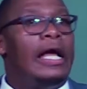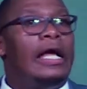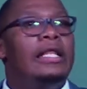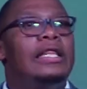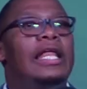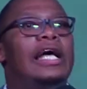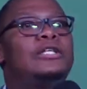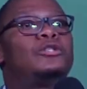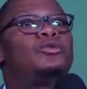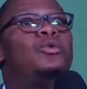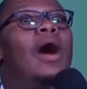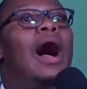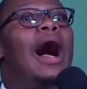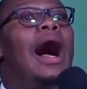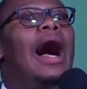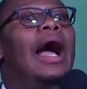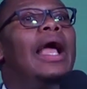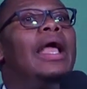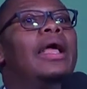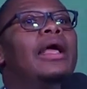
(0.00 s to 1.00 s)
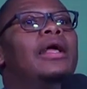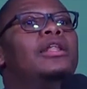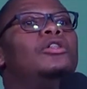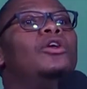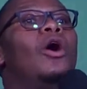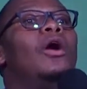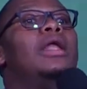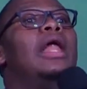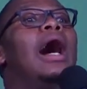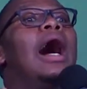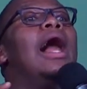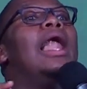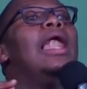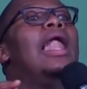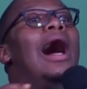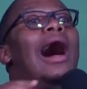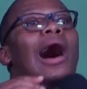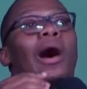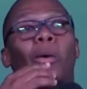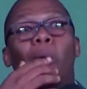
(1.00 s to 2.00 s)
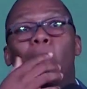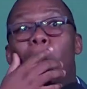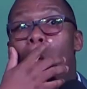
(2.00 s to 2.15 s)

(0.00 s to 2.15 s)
That's why don't allow